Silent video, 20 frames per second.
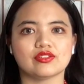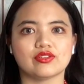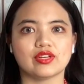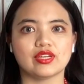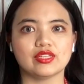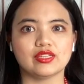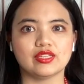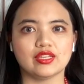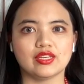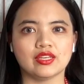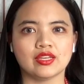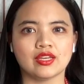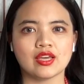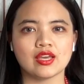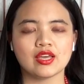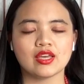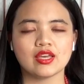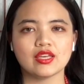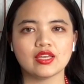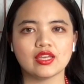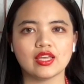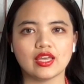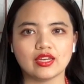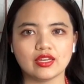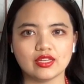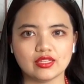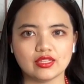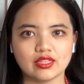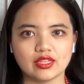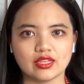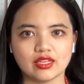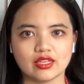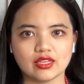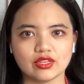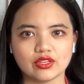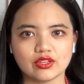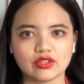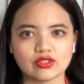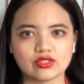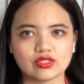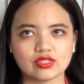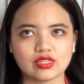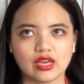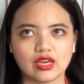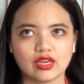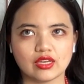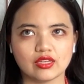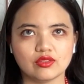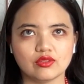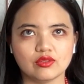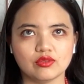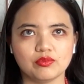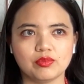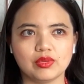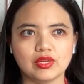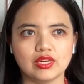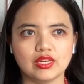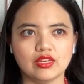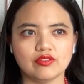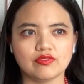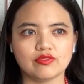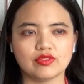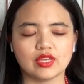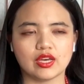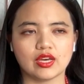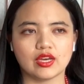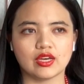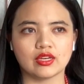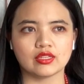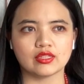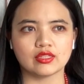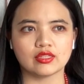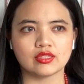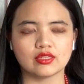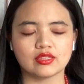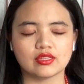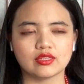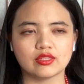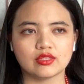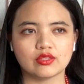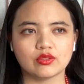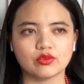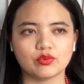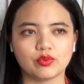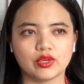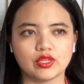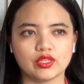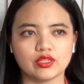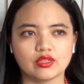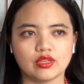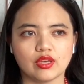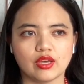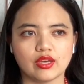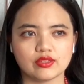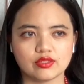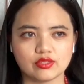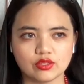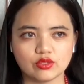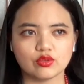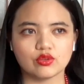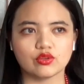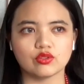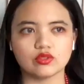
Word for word: creating anything because I do believe that when as you